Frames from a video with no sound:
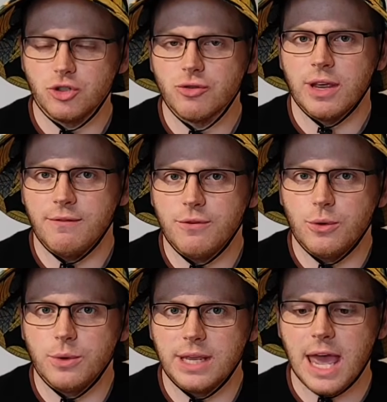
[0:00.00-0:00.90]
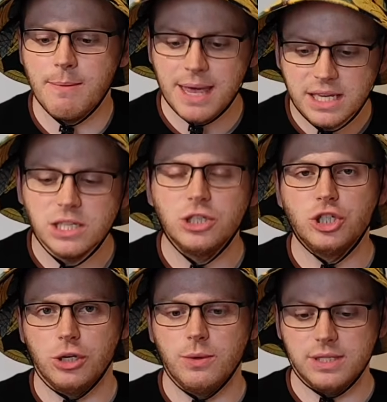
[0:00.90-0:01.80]
straightforward game. It's
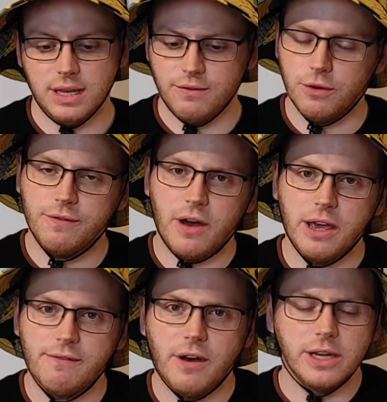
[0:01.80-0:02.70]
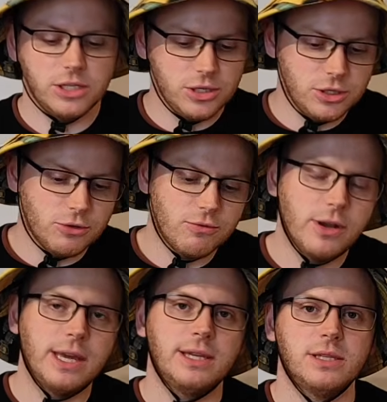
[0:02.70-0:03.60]
intuitive. You're firefighters, you're
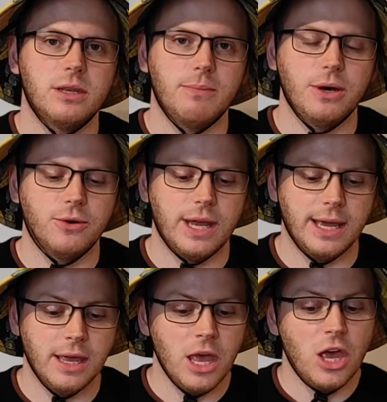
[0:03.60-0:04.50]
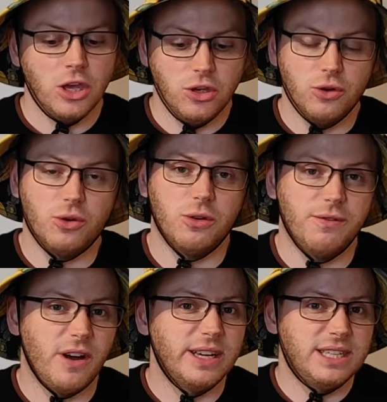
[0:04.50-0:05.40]
running into the building, you're
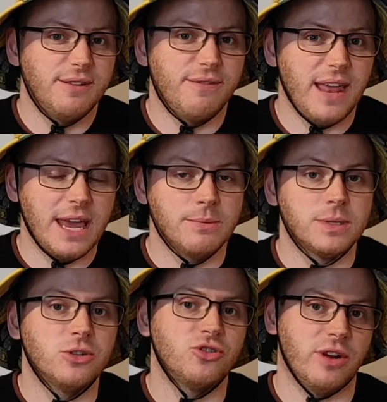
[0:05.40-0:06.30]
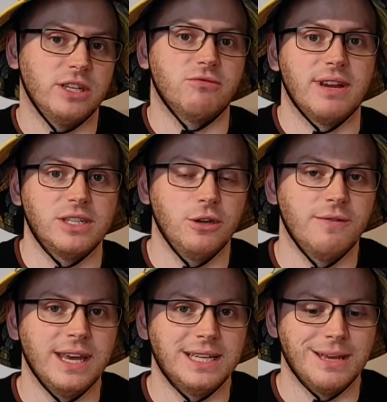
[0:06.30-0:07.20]
fighting flames and trying to rescue
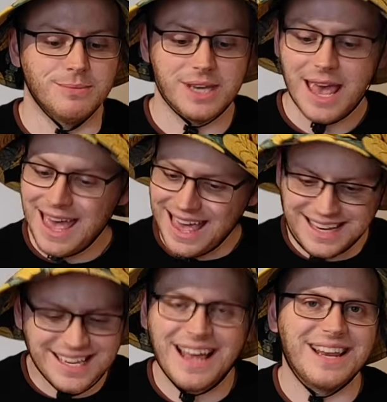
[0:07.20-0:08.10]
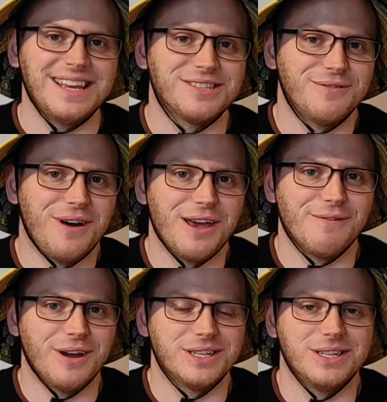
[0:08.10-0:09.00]
victims, exactly as a
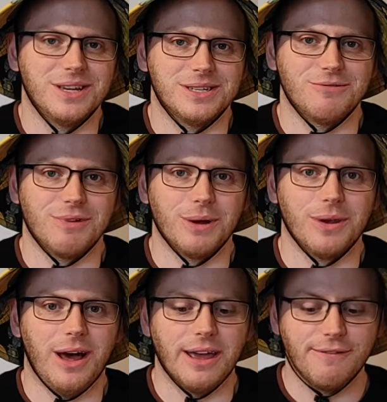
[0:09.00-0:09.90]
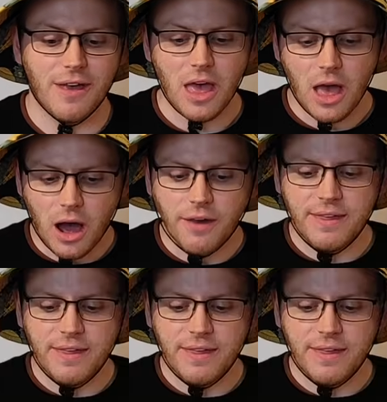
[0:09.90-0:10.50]
firefighter does in real life. I